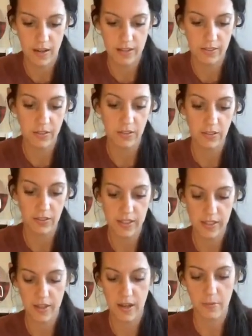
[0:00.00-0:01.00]
I
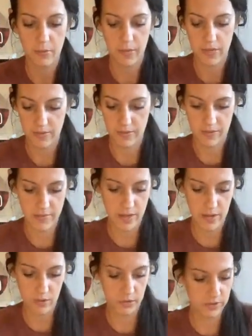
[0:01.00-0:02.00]
literally cannot
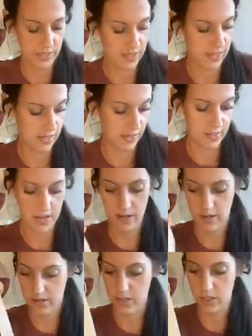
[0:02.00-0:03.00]
believe that whole nesting thing.